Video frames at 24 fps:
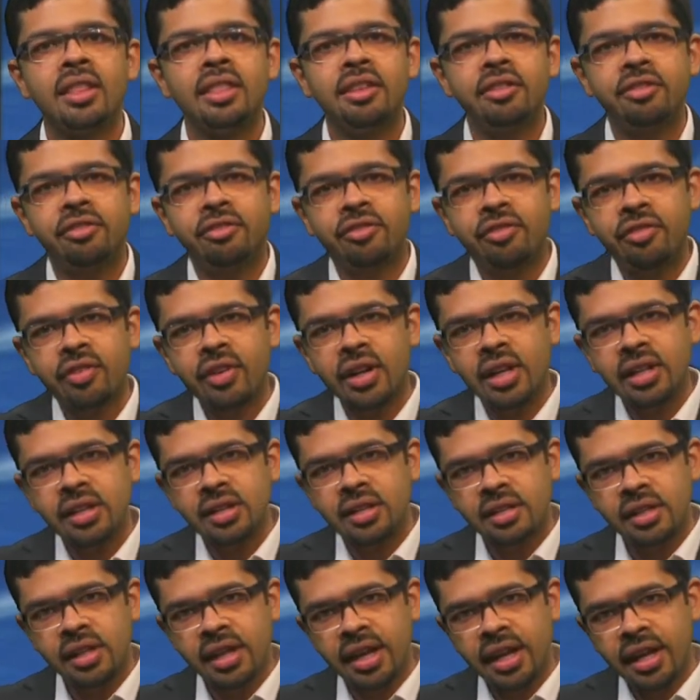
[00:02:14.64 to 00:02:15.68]
the
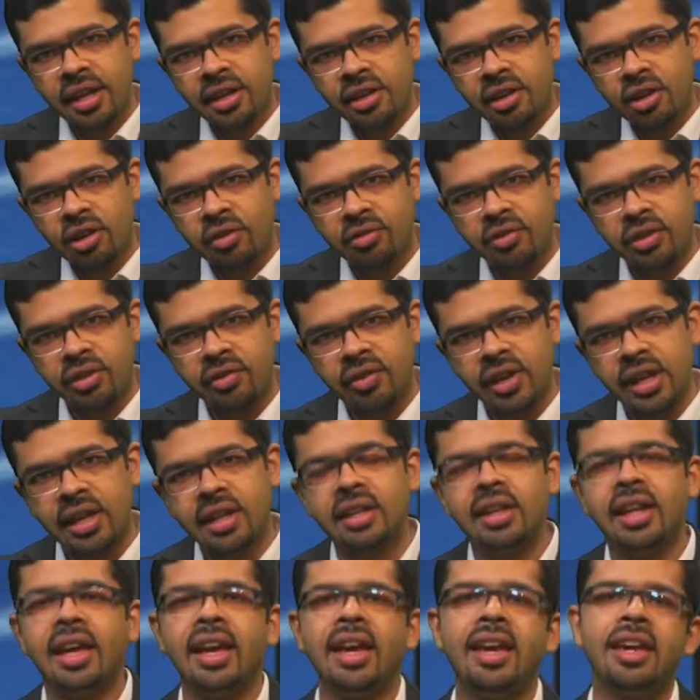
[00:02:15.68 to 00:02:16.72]
frontal area of the
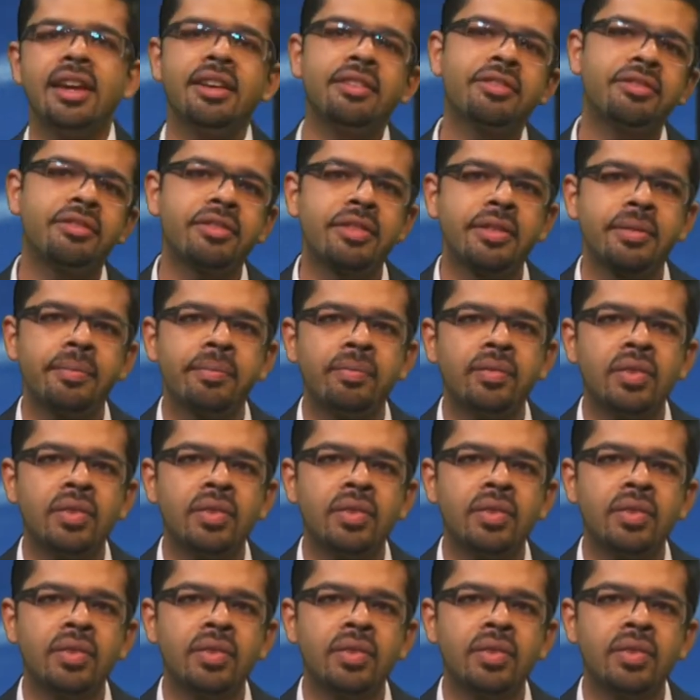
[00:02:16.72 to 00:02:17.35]
vehicle AF,